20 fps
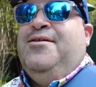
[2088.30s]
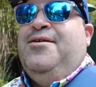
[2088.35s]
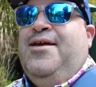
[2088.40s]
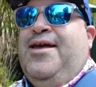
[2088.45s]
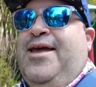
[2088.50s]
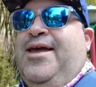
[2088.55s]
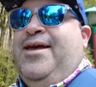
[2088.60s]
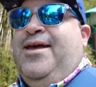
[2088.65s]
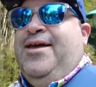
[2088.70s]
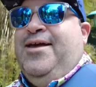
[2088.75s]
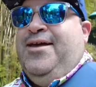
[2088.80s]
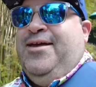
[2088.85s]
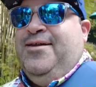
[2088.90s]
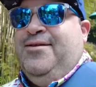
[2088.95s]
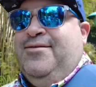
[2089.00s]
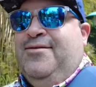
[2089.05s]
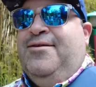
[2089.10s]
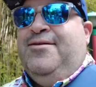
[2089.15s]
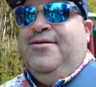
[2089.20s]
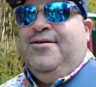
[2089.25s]

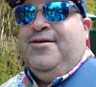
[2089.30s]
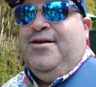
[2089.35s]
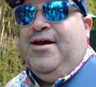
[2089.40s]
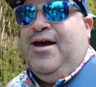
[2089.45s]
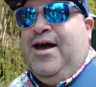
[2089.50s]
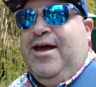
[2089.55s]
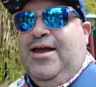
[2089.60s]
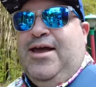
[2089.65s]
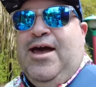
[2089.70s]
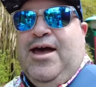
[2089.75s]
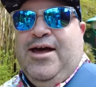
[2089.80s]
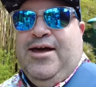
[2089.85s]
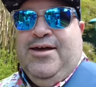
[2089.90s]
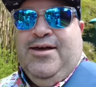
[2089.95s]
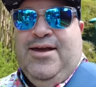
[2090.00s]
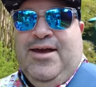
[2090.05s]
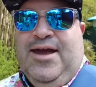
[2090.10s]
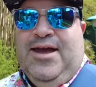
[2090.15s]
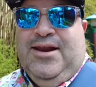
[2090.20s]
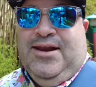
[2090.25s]
and I got
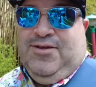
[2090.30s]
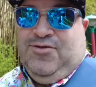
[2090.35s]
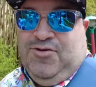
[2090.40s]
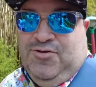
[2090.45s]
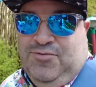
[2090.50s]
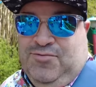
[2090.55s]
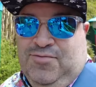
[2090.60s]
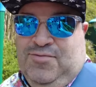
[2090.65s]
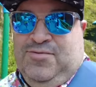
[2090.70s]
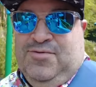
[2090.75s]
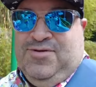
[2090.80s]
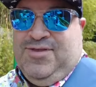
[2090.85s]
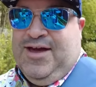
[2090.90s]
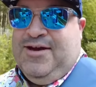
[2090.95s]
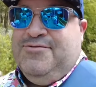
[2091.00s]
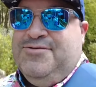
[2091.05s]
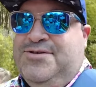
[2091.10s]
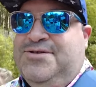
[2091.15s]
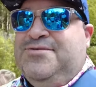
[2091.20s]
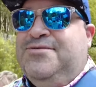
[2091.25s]

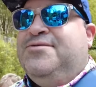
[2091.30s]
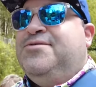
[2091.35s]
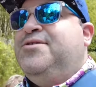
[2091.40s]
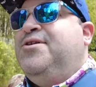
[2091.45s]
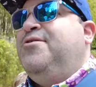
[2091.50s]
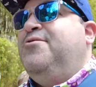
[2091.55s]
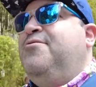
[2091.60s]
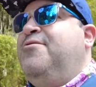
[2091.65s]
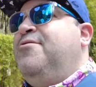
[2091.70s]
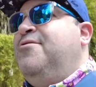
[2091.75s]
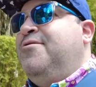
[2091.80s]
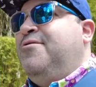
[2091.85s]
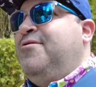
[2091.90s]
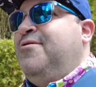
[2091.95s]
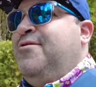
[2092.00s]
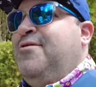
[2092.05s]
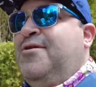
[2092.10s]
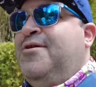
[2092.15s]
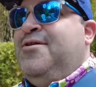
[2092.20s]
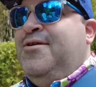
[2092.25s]
82,000. So
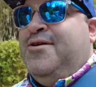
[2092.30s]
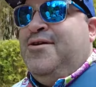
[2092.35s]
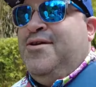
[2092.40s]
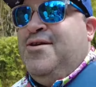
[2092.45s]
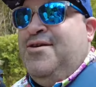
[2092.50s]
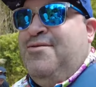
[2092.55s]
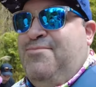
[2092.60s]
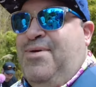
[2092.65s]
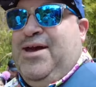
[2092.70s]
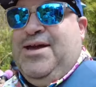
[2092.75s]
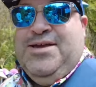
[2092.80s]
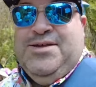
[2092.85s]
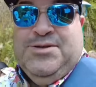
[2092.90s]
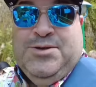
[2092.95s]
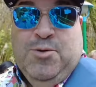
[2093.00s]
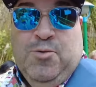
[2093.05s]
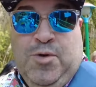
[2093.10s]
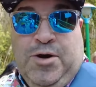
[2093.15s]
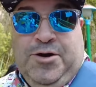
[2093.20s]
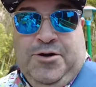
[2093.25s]
Becky's
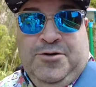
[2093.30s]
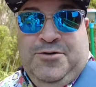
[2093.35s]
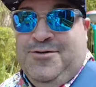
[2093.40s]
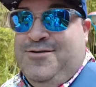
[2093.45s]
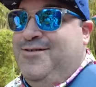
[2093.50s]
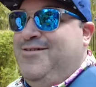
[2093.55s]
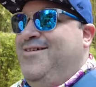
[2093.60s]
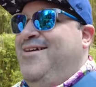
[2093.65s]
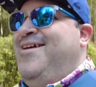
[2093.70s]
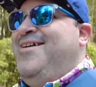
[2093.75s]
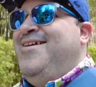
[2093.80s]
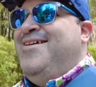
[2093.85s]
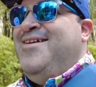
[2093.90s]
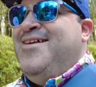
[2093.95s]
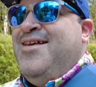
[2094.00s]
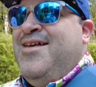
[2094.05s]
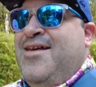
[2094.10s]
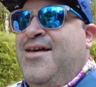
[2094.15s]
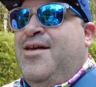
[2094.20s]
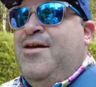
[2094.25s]
the winner.
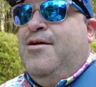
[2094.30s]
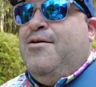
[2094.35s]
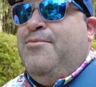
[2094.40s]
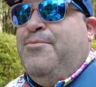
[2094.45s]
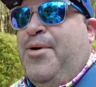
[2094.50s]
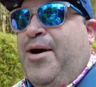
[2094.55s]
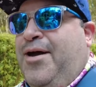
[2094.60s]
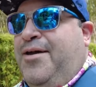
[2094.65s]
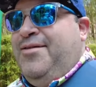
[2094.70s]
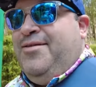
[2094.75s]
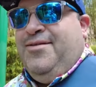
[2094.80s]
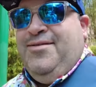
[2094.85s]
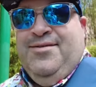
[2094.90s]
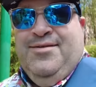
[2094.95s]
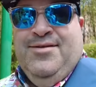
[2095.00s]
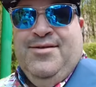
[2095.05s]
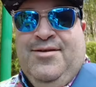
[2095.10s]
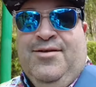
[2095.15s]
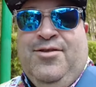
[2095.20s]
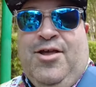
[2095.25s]
but
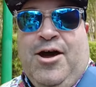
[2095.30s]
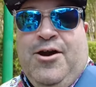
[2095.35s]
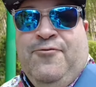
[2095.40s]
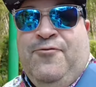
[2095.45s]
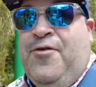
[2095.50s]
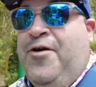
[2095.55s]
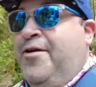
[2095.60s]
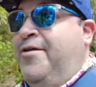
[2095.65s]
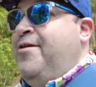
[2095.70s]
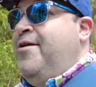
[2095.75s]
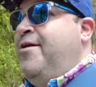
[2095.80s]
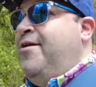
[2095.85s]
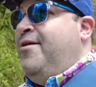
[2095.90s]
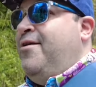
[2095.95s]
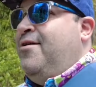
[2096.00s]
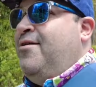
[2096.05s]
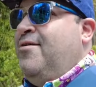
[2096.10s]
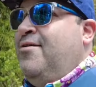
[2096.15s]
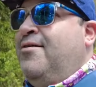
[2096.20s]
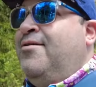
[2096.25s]
a lot of fun.
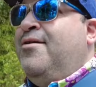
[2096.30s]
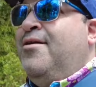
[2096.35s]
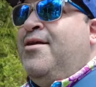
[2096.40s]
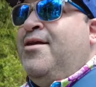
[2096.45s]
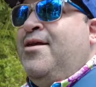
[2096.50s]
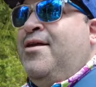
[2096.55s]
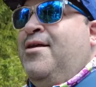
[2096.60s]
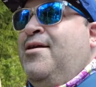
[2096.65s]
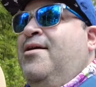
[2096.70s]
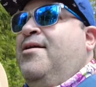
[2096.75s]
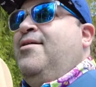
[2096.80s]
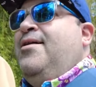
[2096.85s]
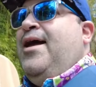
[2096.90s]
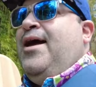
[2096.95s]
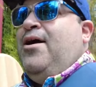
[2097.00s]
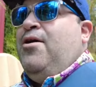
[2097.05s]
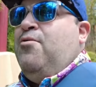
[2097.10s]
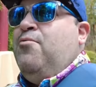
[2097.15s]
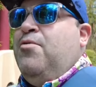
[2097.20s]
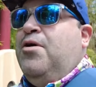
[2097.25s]

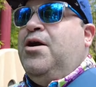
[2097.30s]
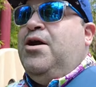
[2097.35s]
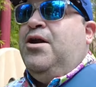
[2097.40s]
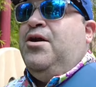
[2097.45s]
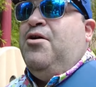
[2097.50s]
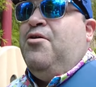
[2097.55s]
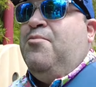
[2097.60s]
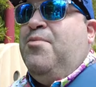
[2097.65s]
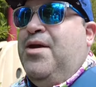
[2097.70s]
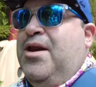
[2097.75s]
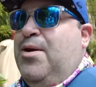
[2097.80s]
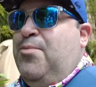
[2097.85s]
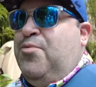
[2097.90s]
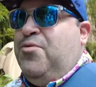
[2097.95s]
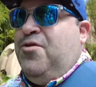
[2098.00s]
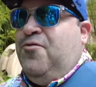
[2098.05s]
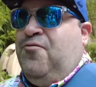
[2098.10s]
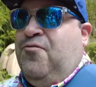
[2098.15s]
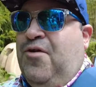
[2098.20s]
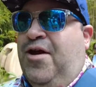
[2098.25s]
Now we're gonna go meet up with
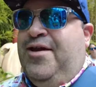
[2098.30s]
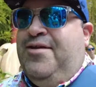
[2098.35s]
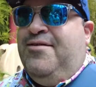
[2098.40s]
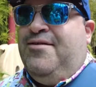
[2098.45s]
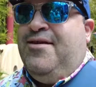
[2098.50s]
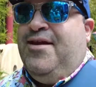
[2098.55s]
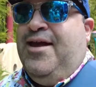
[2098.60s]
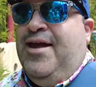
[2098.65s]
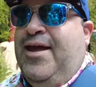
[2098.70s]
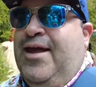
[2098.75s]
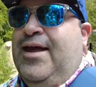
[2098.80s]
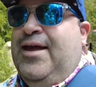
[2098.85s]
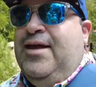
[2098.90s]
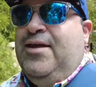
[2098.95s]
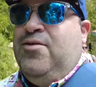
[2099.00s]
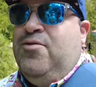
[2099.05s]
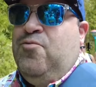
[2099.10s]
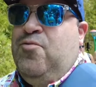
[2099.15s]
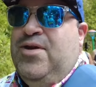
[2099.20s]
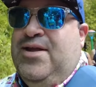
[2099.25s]
a friend,
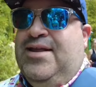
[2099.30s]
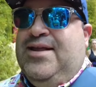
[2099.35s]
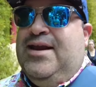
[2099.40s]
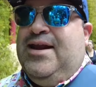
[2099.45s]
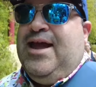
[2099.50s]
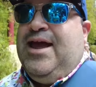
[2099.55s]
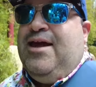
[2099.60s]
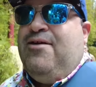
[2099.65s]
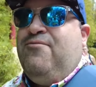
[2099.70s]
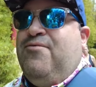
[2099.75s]
and we did have